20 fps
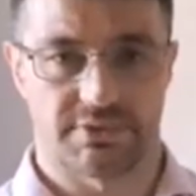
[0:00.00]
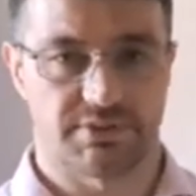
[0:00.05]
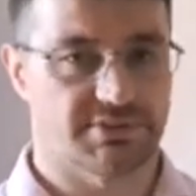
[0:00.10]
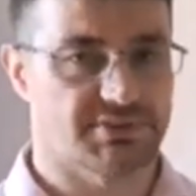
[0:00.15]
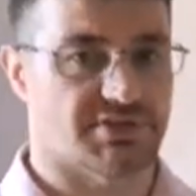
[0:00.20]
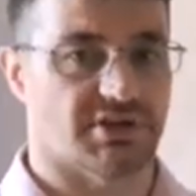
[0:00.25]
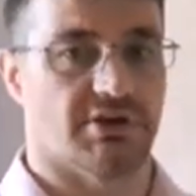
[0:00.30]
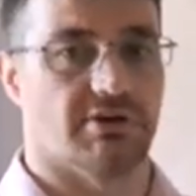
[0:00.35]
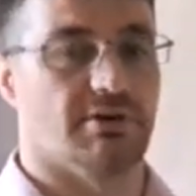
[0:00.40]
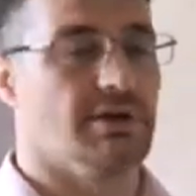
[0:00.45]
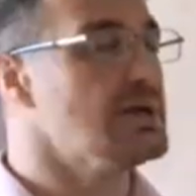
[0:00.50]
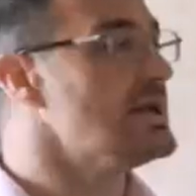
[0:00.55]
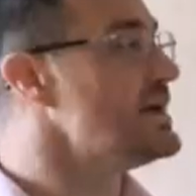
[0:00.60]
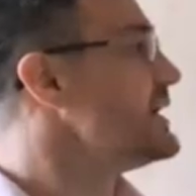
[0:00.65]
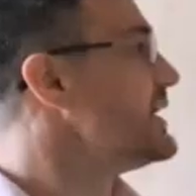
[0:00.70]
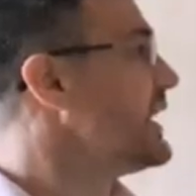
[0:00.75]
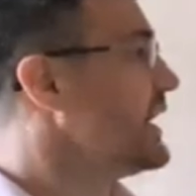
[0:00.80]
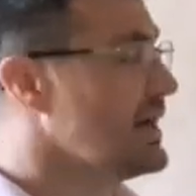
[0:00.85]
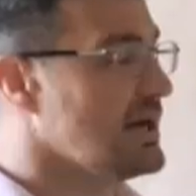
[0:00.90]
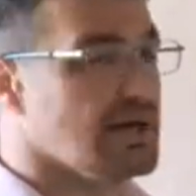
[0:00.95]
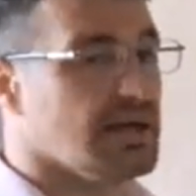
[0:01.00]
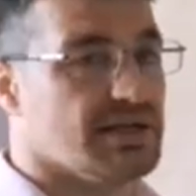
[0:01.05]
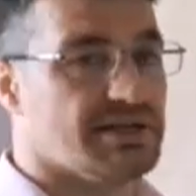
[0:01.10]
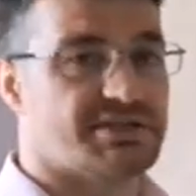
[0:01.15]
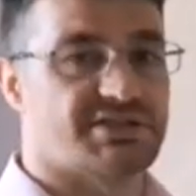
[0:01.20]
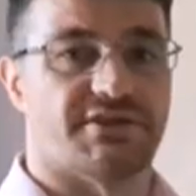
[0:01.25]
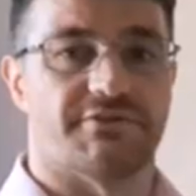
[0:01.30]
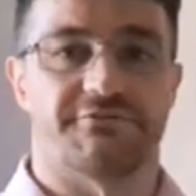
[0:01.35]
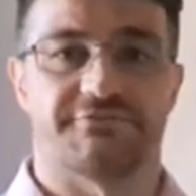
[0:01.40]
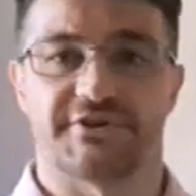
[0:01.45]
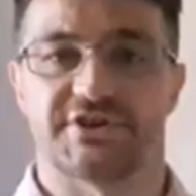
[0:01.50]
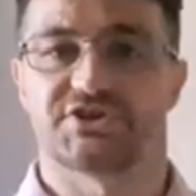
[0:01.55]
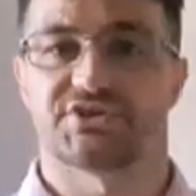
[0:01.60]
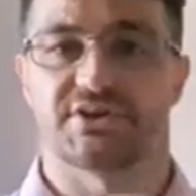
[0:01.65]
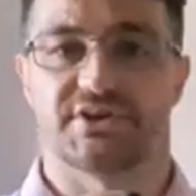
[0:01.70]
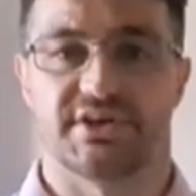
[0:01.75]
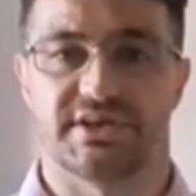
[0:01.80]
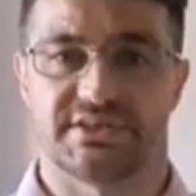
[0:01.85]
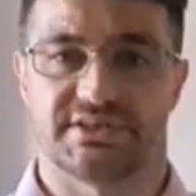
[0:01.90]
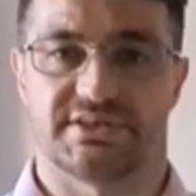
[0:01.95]
so a
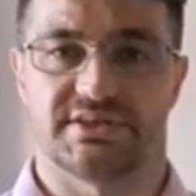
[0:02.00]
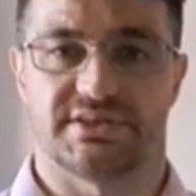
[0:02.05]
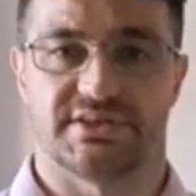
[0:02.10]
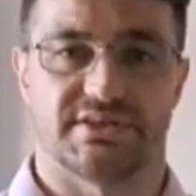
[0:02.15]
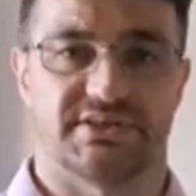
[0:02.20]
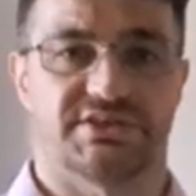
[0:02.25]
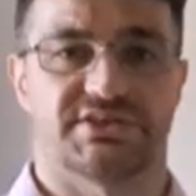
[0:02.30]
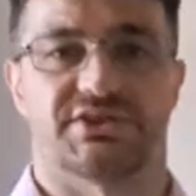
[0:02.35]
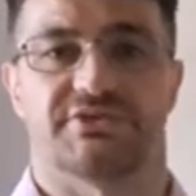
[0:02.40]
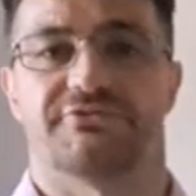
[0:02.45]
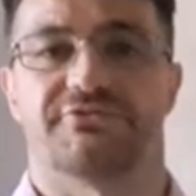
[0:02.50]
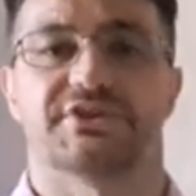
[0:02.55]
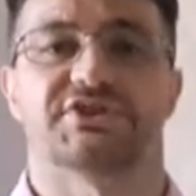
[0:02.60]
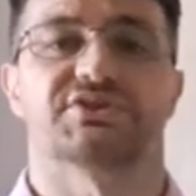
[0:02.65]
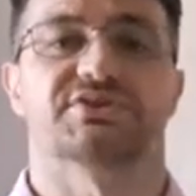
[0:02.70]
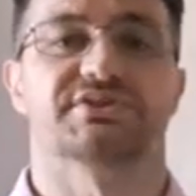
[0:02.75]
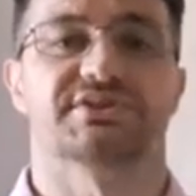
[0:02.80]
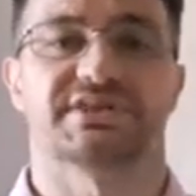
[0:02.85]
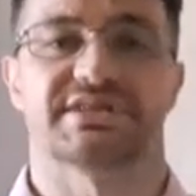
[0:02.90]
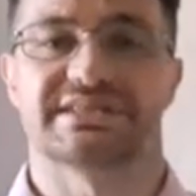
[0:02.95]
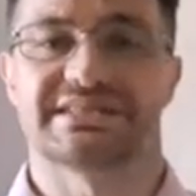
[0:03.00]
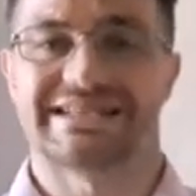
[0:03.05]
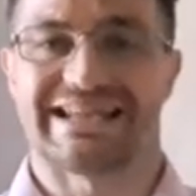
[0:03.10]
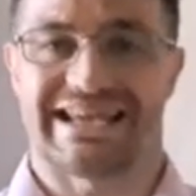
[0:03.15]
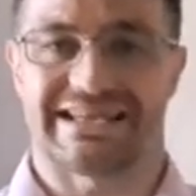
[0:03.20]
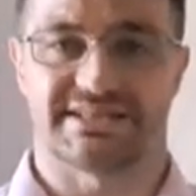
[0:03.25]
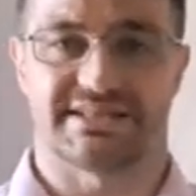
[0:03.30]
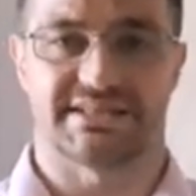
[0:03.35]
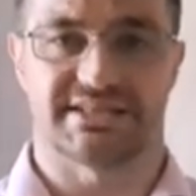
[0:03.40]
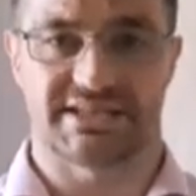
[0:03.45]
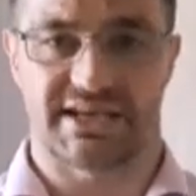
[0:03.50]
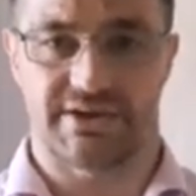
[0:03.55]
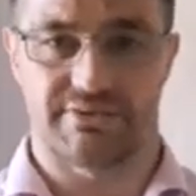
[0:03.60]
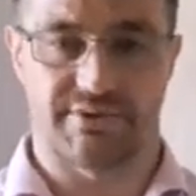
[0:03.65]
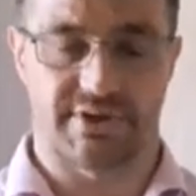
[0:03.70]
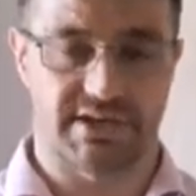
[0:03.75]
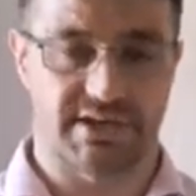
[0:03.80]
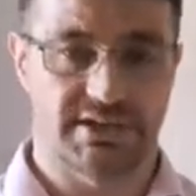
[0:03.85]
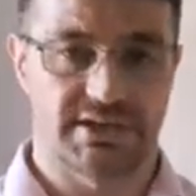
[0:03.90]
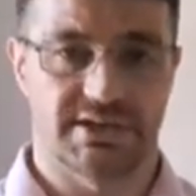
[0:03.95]
sufficient and
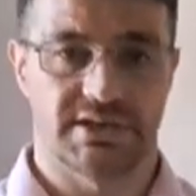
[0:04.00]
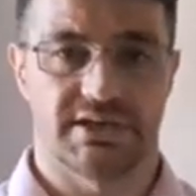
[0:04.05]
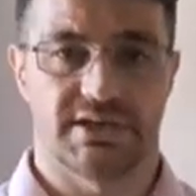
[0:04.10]
necessary